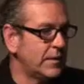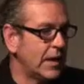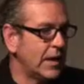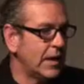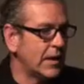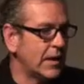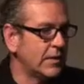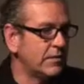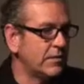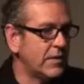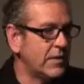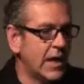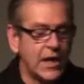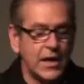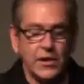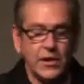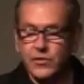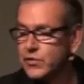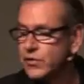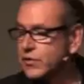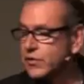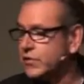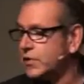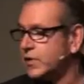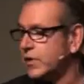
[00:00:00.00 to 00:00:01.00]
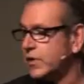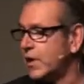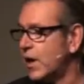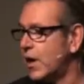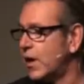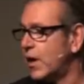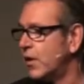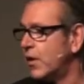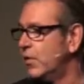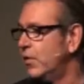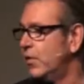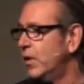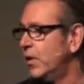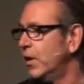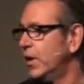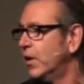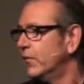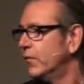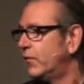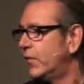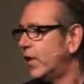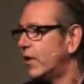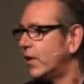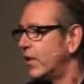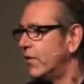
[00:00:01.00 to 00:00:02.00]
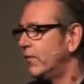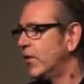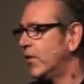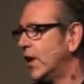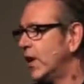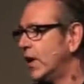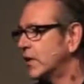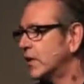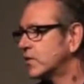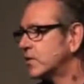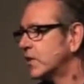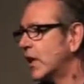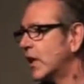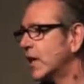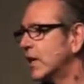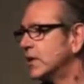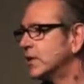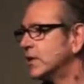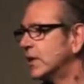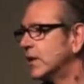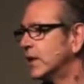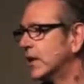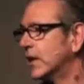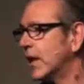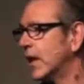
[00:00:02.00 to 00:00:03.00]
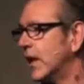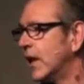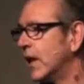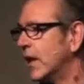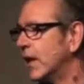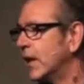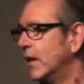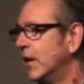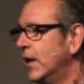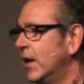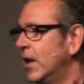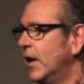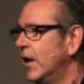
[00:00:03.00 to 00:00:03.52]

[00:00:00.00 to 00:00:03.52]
and dangerous to know. Very, very exciting guy.